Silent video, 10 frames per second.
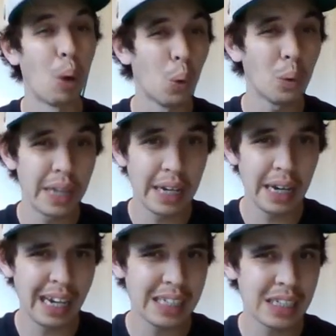bold
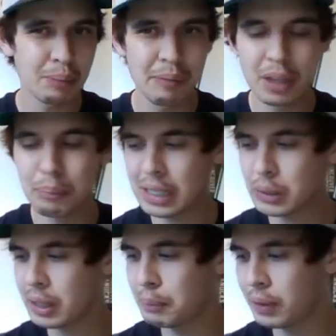take, I guess is maybe the
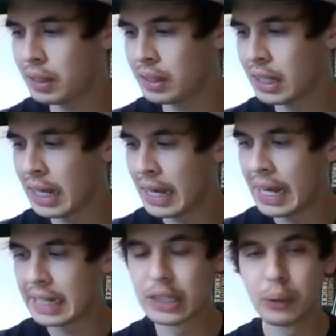best way to put it,
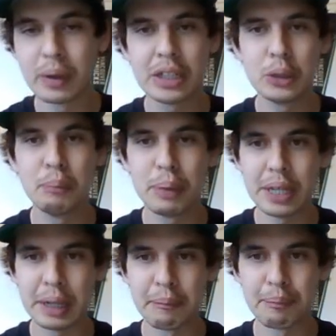is going to
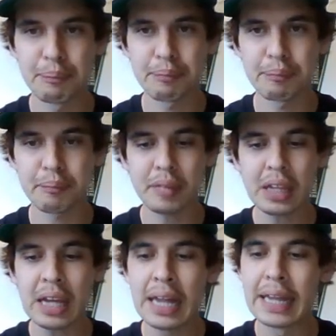be
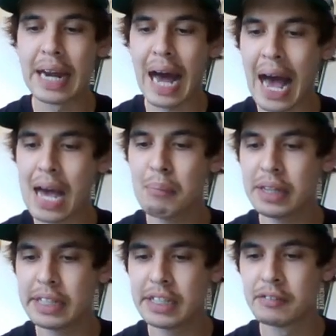that I
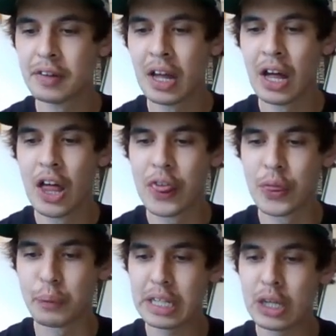believe
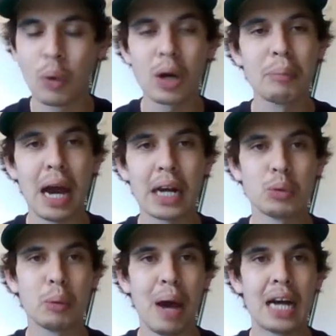three
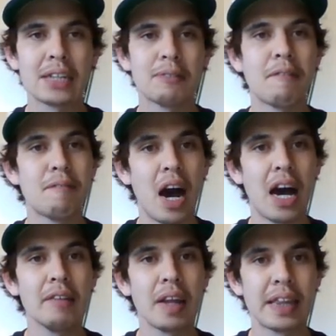quarterbacks will pass for
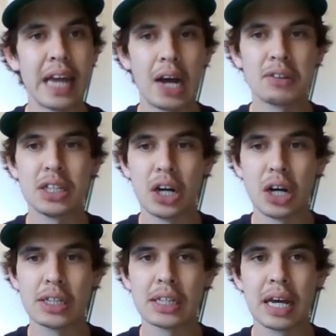5,000
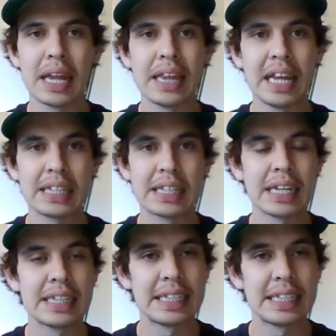yards this